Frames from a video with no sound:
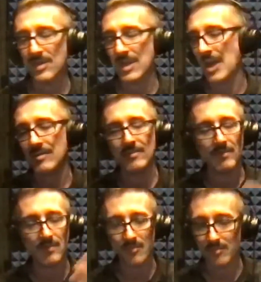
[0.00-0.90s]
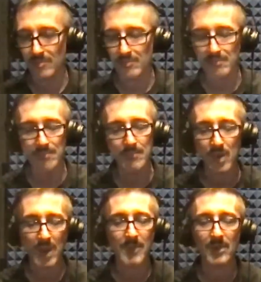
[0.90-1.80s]
that
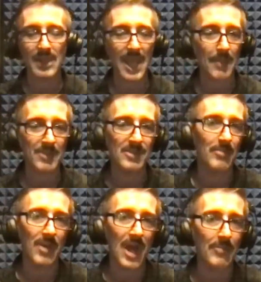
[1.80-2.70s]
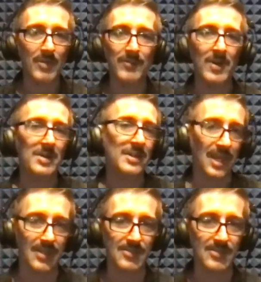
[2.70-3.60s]
primarily happens on pop or funk
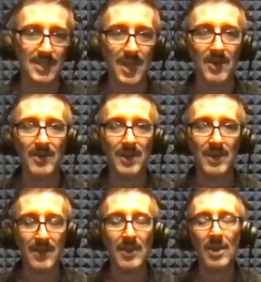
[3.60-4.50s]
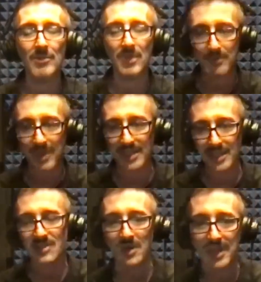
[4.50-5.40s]
gigs, you know, and there are big band
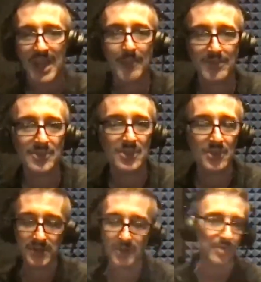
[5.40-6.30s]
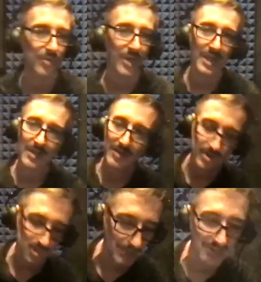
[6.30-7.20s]
gigs where it happens too, when you're in a great
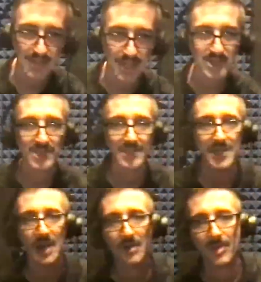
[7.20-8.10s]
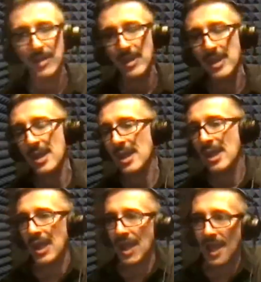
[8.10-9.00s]
trumpet section, you know. But
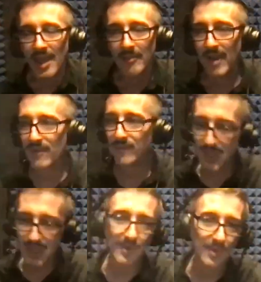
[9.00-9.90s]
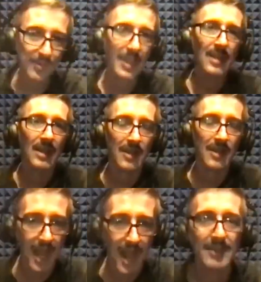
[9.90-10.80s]
my favorite thing,
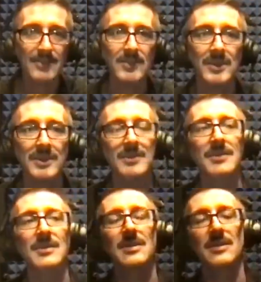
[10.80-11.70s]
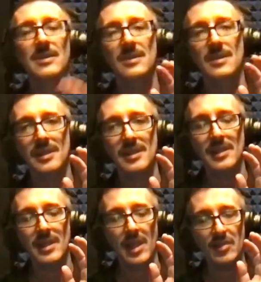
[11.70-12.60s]
honestly,
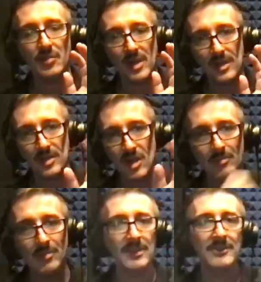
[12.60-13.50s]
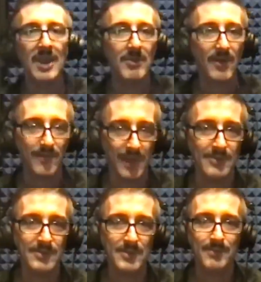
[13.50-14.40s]
is when the trumpet is on my
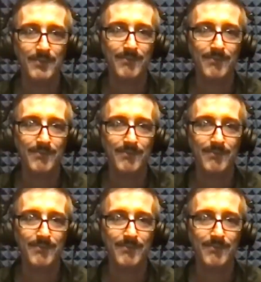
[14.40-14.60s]
face,